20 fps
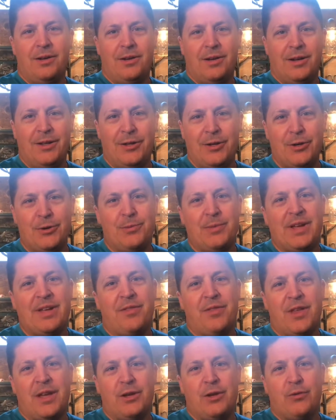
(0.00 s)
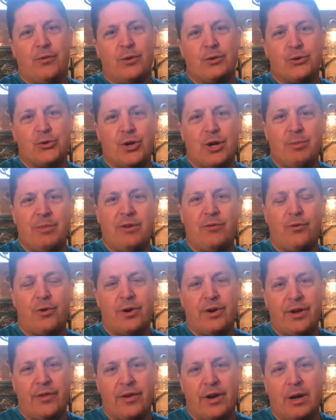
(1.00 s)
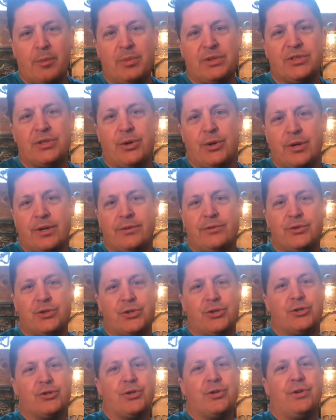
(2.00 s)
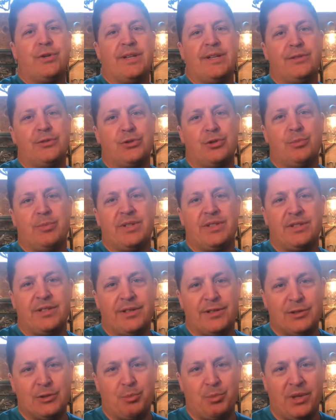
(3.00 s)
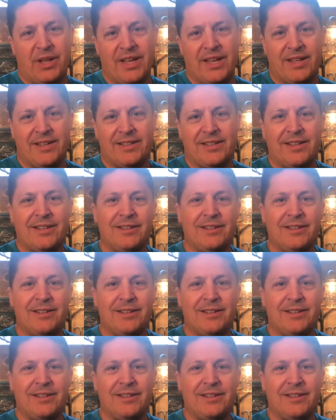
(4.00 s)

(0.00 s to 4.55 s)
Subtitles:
Hello, and thank you for joining me for another episode of Surgical Instruments Explained.